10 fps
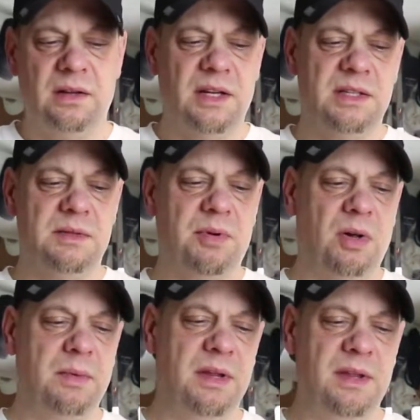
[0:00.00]
This is
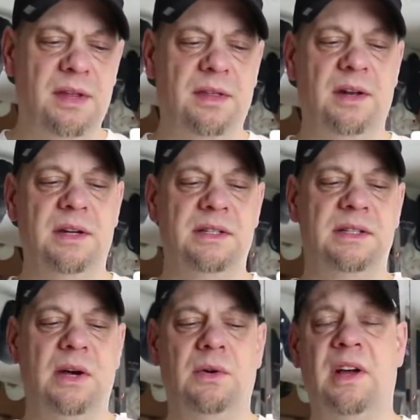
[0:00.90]
probably the thinnest
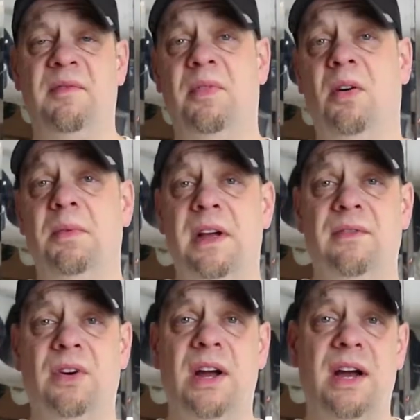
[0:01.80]
stout I've probably
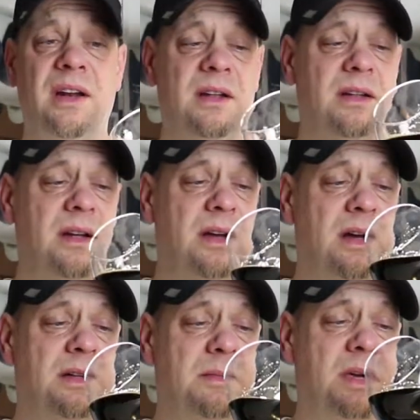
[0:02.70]
ever had,
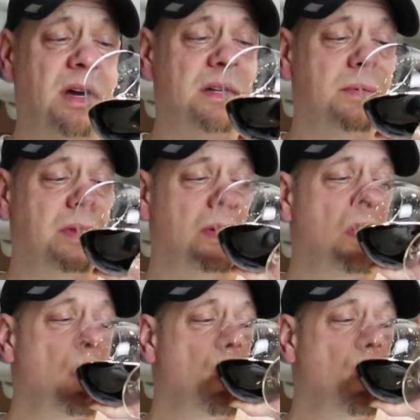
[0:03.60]
to be honest with you.